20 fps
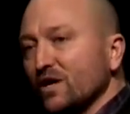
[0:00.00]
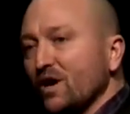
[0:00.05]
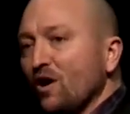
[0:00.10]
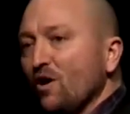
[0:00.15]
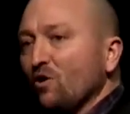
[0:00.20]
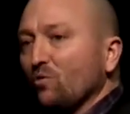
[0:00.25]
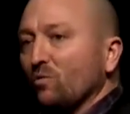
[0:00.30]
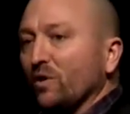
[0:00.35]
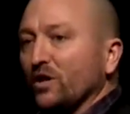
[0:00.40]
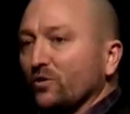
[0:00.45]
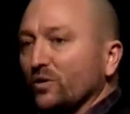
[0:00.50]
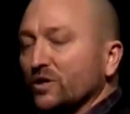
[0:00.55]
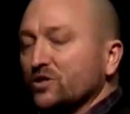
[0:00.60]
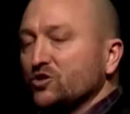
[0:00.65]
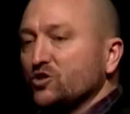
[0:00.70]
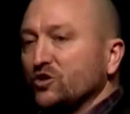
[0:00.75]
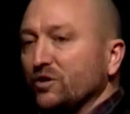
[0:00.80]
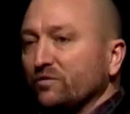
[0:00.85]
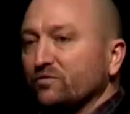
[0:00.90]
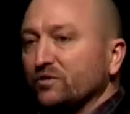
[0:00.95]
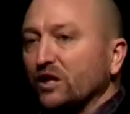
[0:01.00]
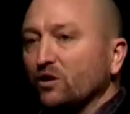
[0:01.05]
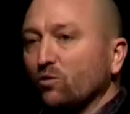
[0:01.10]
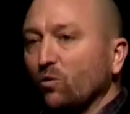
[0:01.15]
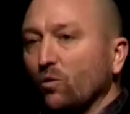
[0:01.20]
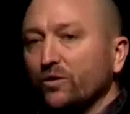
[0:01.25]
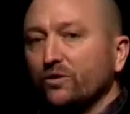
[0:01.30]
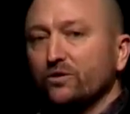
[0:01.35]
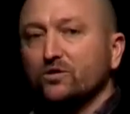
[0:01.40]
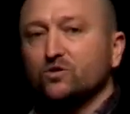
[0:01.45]
whether it's shifting
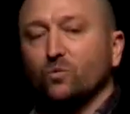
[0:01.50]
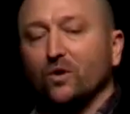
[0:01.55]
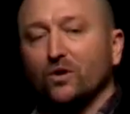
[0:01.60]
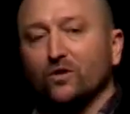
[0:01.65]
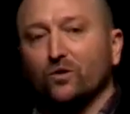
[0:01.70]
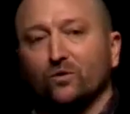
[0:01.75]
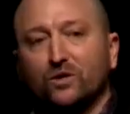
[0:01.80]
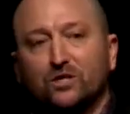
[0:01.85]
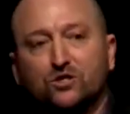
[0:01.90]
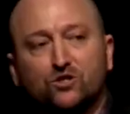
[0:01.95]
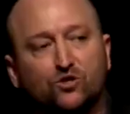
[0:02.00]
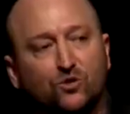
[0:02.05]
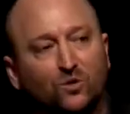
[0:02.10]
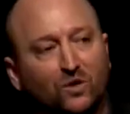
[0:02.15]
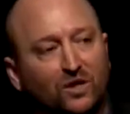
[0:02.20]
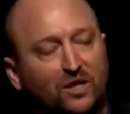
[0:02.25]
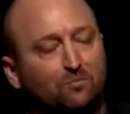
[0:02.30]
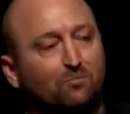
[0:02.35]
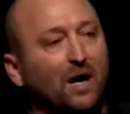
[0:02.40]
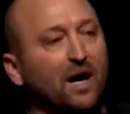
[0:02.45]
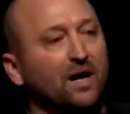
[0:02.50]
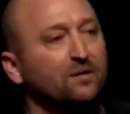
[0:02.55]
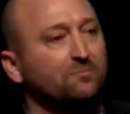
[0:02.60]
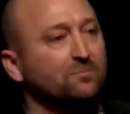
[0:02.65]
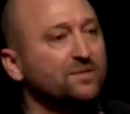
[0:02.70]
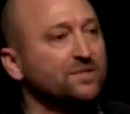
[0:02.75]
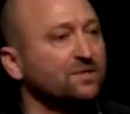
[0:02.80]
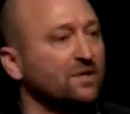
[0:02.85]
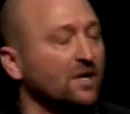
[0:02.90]
orders, whether it's drilling pipes,